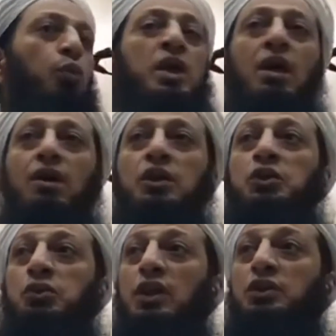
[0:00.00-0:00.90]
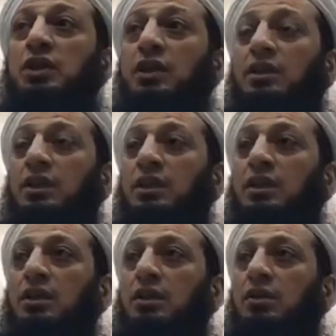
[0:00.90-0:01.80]
We are entrusted
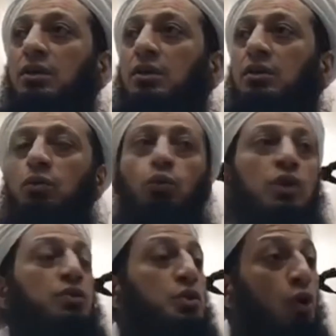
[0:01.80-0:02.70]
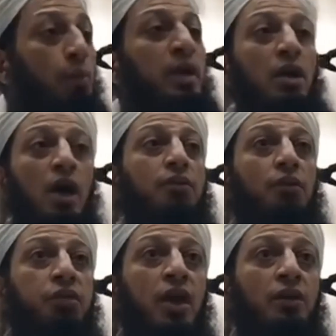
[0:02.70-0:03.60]
with so many
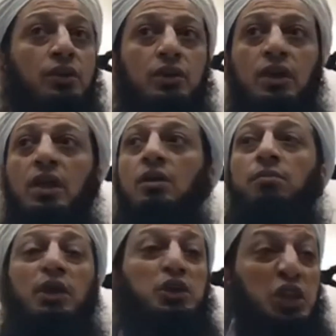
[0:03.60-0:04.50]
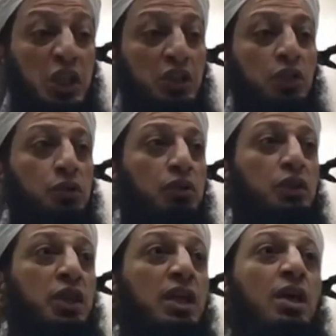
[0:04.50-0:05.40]
other things, but she is
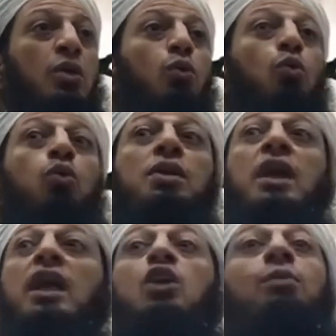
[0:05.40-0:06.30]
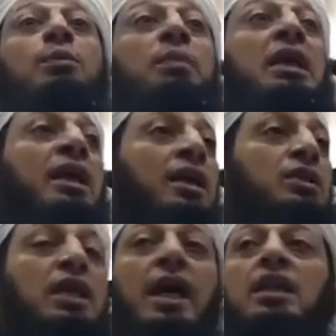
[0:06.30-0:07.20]
entrusted with human
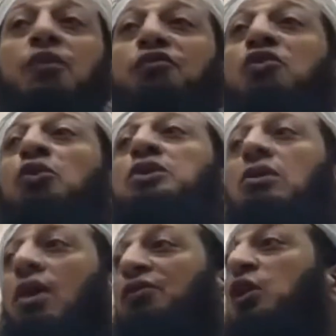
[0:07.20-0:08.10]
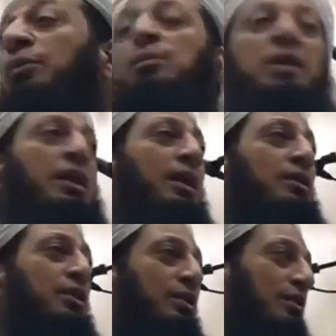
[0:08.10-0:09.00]
beings and the future of human
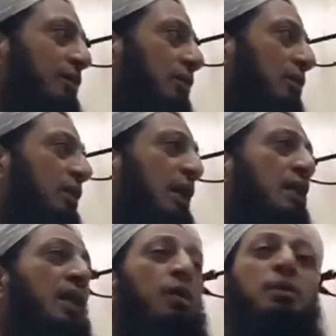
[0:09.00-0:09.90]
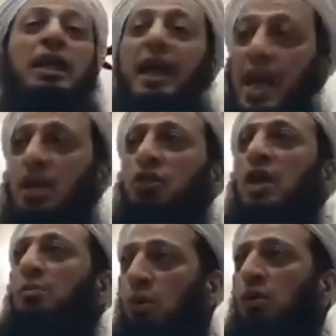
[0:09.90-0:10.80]
beings. Can there be
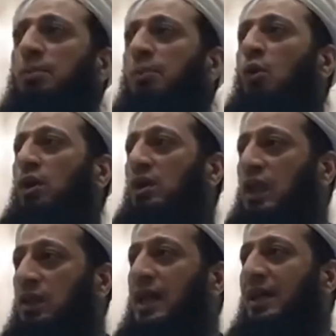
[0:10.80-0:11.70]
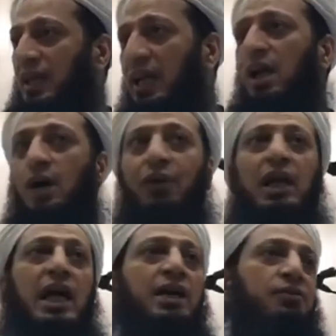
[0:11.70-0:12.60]
anything more important than that in our
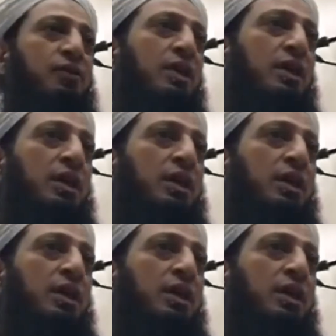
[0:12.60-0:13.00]
life?